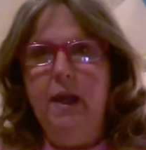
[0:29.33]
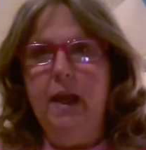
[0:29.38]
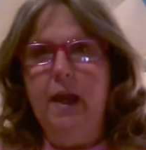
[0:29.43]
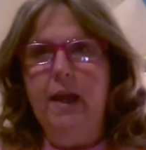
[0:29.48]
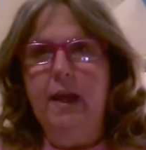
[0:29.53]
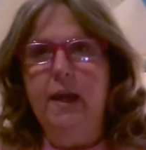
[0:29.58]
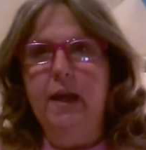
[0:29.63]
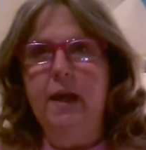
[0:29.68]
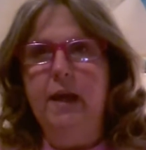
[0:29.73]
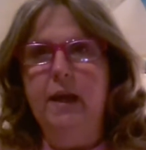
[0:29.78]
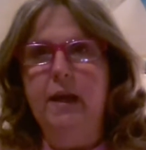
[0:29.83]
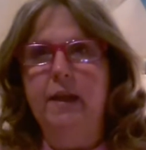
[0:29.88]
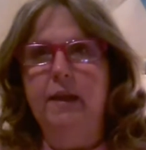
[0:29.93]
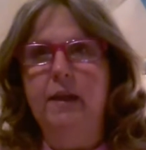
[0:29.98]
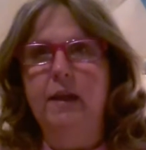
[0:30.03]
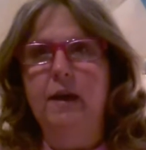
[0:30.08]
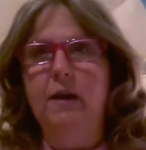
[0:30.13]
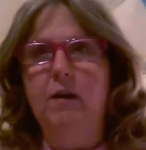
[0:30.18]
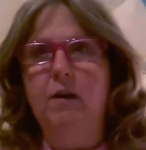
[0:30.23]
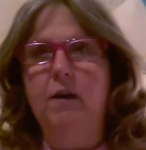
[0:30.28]

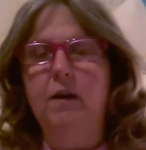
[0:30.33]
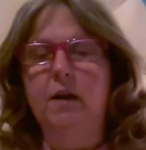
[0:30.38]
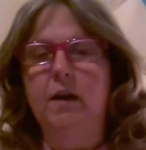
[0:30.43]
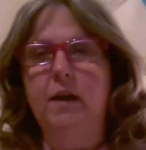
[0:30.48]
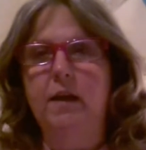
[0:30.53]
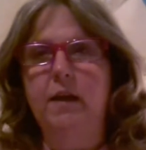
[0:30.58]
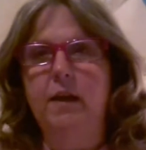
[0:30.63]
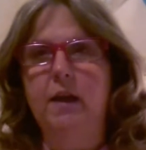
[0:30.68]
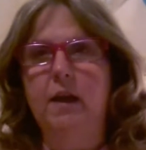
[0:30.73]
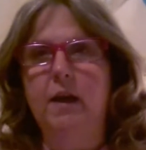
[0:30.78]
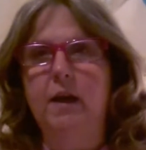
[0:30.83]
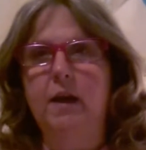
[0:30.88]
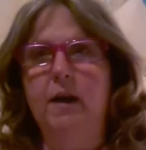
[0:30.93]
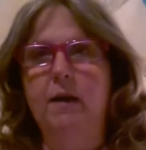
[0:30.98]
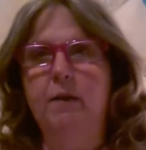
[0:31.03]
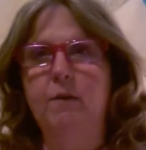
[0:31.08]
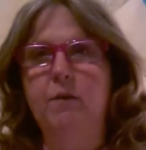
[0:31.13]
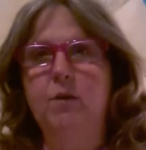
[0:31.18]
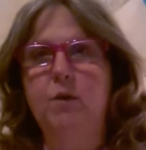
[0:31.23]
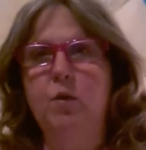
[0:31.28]
And on
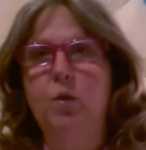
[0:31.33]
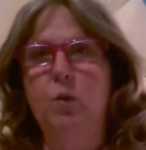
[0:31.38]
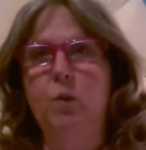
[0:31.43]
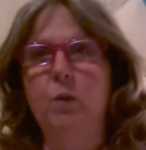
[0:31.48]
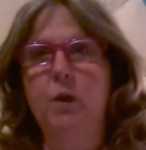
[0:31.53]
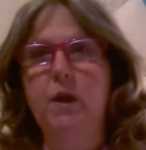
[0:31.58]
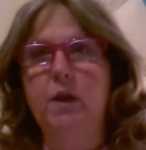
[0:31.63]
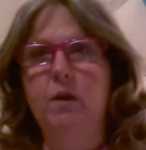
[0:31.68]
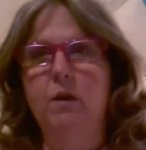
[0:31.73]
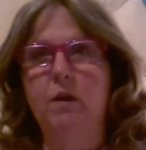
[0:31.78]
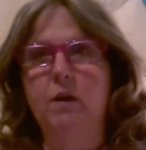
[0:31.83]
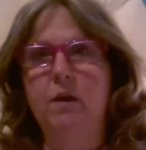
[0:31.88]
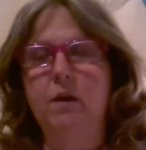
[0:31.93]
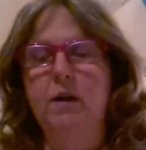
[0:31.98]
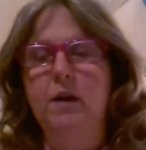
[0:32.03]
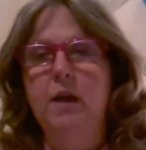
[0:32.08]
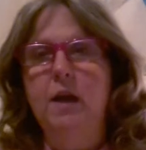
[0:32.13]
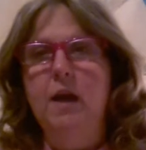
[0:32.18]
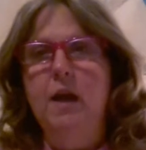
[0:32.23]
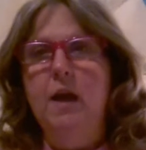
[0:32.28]
Twitter,
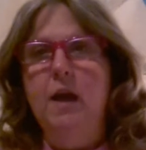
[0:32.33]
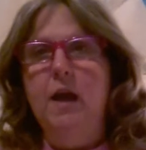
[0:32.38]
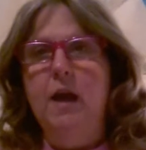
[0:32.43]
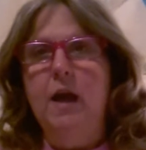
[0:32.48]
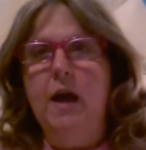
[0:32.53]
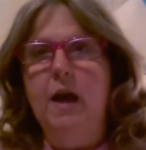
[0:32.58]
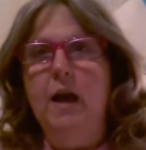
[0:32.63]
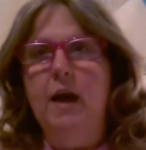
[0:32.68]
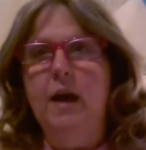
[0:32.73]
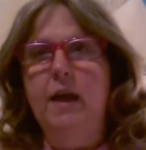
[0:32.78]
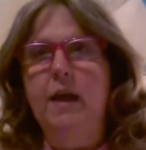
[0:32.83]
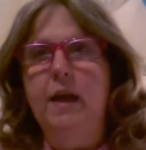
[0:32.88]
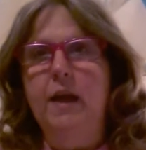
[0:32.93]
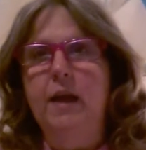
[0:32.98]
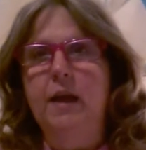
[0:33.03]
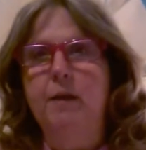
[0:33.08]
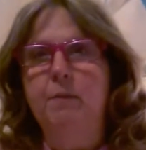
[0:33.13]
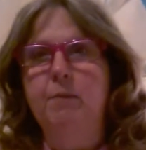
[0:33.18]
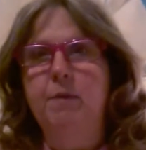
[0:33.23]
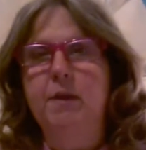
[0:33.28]
I
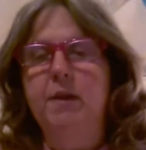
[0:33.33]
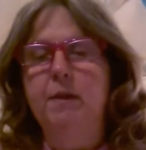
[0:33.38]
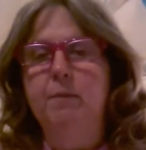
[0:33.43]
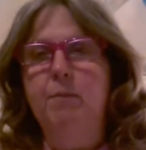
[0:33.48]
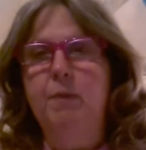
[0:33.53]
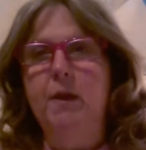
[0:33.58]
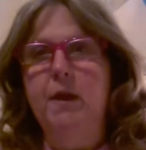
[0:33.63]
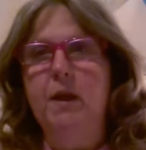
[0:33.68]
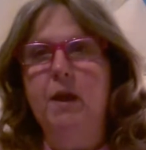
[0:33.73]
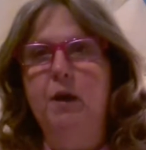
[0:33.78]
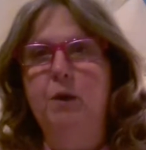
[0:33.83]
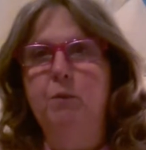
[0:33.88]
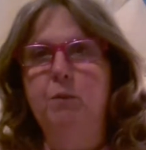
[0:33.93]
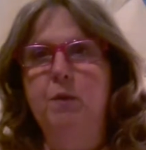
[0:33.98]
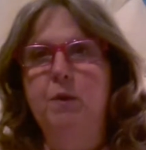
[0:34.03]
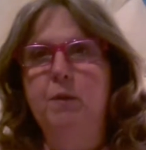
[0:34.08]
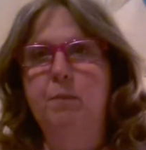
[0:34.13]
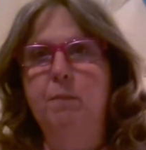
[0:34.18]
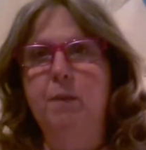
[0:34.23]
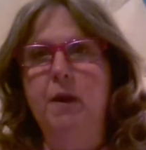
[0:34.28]
am Simply
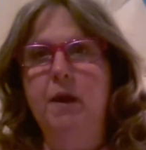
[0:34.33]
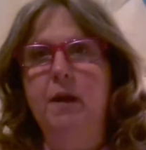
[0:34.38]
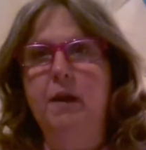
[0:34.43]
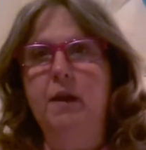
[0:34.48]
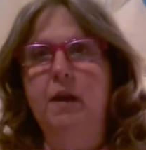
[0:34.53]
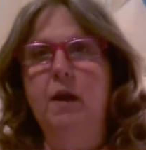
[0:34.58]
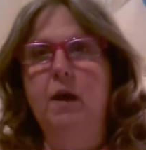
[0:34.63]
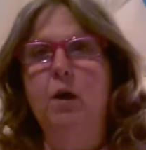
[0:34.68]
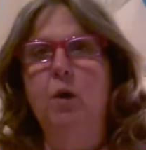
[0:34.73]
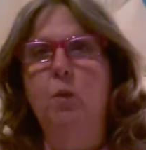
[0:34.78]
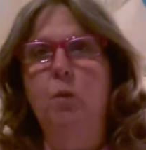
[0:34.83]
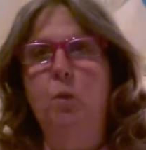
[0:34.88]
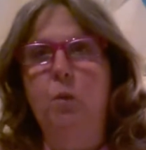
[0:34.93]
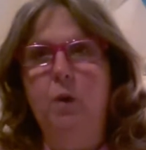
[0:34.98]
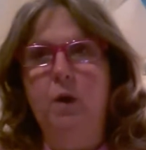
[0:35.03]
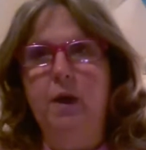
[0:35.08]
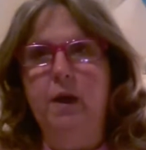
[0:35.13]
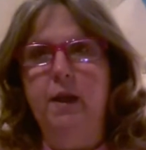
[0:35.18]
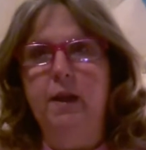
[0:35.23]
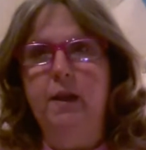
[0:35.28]
Homespun
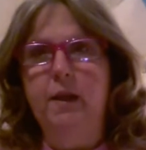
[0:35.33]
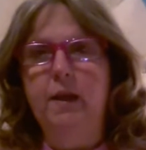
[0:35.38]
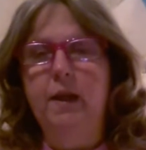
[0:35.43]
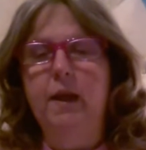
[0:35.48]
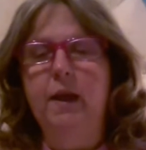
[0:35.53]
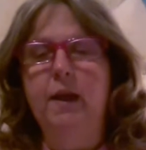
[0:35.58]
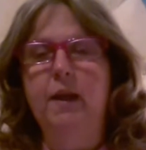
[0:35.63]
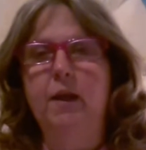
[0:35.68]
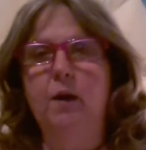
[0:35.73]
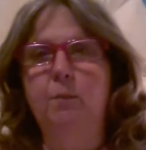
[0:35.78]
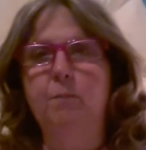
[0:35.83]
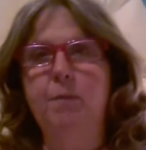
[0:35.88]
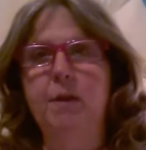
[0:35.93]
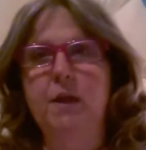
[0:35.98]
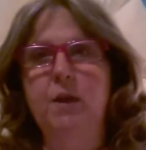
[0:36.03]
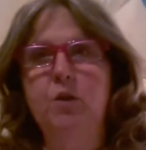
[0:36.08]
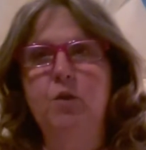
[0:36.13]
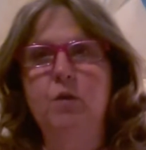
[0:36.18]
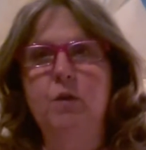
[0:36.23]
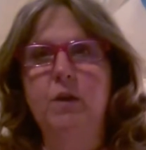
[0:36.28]
1. And on
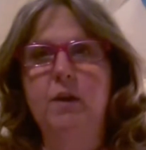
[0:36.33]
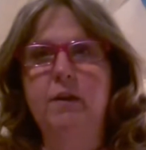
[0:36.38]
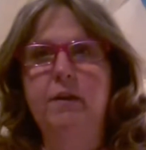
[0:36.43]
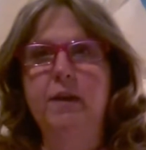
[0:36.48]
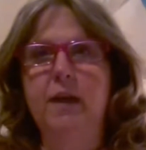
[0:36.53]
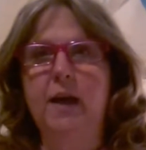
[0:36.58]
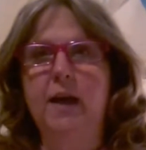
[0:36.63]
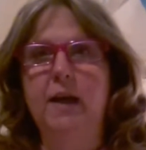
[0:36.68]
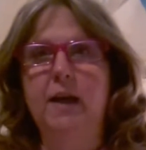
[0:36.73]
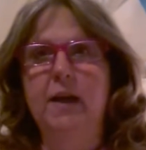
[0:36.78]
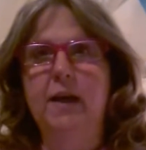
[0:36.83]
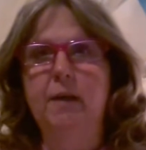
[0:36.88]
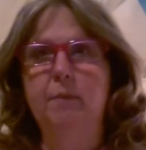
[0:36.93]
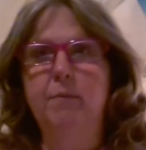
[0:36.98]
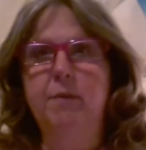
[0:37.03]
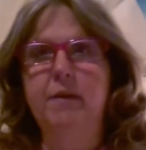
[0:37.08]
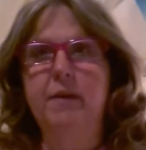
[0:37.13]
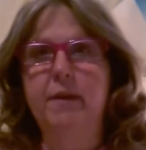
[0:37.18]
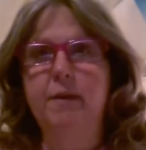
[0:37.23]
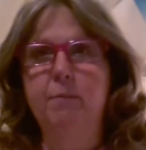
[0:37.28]
Pinterest,
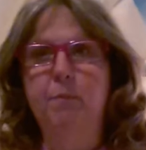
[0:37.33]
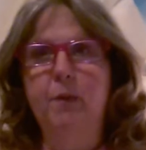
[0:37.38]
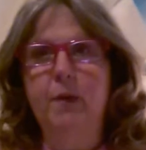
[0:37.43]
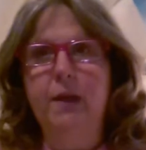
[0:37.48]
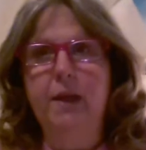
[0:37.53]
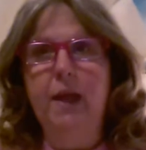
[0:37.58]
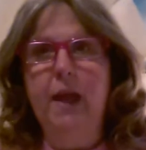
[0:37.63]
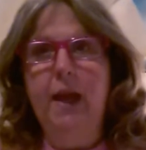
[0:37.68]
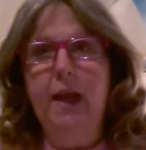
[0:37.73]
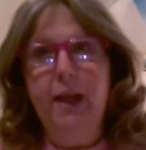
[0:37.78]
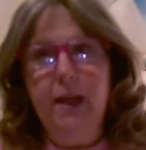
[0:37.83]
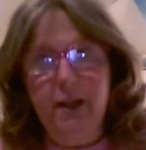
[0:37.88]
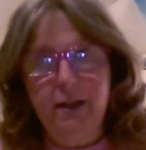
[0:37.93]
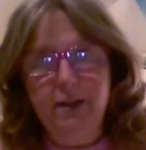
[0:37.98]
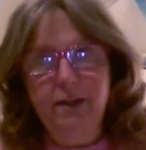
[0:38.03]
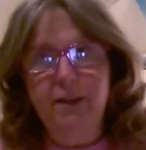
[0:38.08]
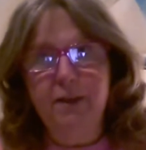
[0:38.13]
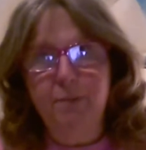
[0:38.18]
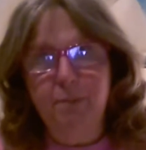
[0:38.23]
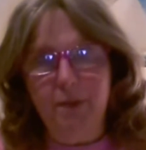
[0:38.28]
I'm Simply
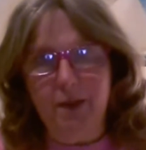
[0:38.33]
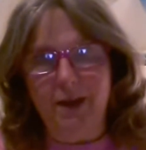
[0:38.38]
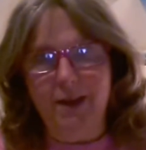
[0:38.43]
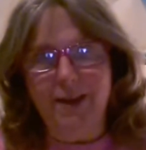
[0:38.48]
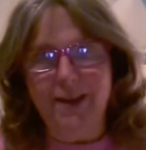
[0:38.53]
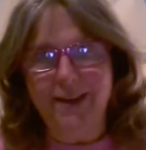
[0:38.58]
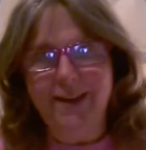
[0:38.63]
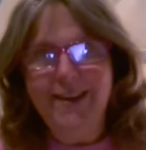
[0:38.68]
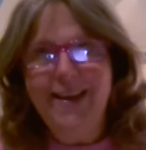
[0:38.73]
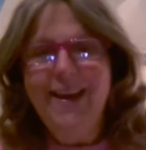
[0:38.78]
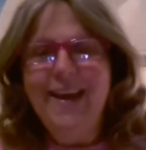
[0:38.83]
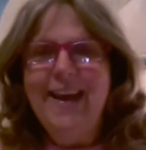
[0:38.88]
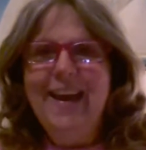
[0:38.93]
Handspun.